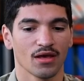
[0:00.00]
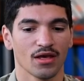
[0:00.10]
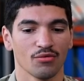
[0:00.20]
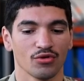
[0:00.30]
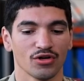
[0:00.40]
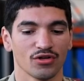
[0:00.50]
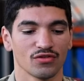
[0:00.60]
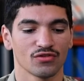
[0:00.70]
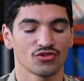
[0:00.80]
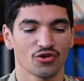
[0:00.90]
It
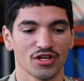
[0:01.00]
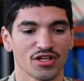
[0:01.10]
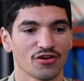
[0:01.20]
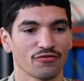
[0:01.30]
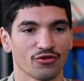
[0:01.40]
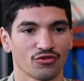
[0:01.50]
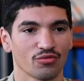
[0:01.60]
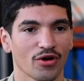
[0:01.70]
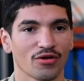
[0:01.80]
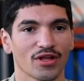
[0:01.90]
was joining the Air Force
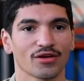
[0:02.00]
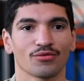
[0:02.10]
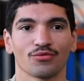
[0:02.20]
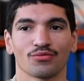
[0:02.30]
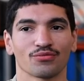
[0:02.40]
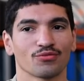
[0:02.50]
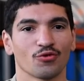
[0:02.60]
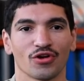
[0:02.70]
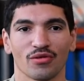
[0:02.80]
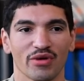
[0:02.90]
was probably like
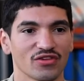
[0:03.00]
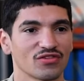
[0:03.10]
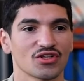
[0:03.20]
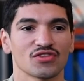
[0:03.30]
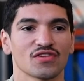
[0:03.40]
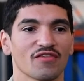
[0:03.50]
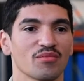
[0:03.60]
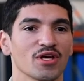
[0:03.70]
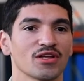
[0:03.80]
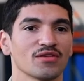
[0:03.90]
one of the best decisions
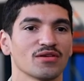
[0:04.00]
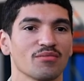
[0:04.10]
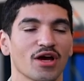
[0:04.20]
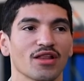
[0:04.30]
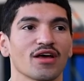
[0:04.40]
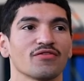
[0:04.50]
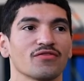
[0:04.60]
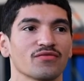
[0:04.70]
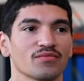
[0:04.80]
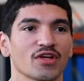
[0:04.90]
I've made in my life.
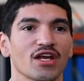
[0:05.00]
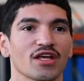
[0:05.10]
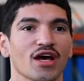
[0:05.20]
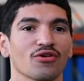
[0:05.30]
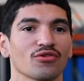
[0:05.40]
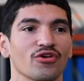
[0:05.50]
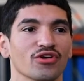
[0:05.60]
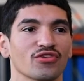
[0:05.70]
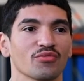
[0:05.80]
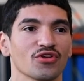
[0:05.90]
Getting out,
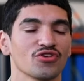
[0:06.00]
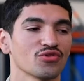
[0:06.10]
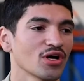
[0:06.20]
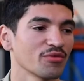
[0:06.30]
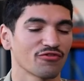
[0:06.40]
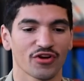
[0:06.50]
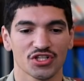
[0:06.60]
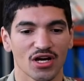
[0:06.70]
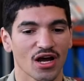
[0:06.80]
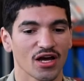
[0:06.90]
learning something new, coming
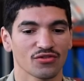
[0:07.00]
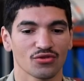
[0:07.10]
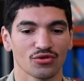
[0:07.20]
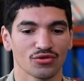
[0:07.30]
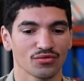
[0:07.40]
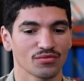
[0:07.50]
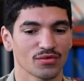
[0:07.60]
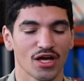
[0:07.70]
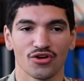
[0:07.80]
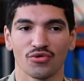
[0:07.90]
fresh out of high school,
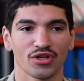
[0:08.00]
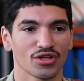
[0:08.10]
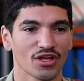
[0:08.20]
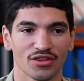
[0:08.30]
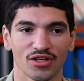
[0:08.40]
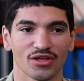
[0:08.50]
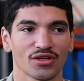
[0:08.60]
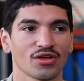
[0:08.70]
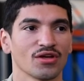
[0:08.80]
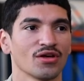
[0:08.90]
not knowing nothing,
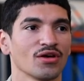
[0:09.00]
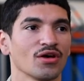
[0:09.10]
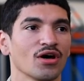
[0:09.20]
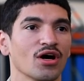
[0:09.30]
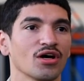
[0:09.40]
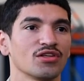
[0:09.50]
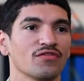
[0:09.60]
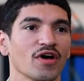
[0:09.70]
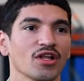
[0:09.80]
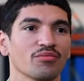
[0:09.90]
uh,
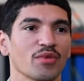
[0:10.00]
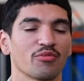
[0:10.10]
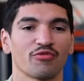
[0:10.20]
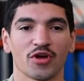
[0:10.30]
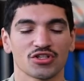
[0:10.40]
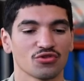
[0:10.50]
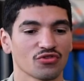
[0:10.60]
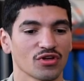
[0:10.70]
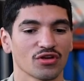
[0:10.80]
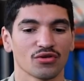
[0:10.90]
develop my professional
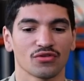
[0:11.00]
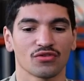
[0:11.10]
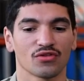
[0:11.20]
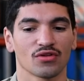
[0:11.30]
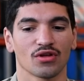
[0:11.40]
skills,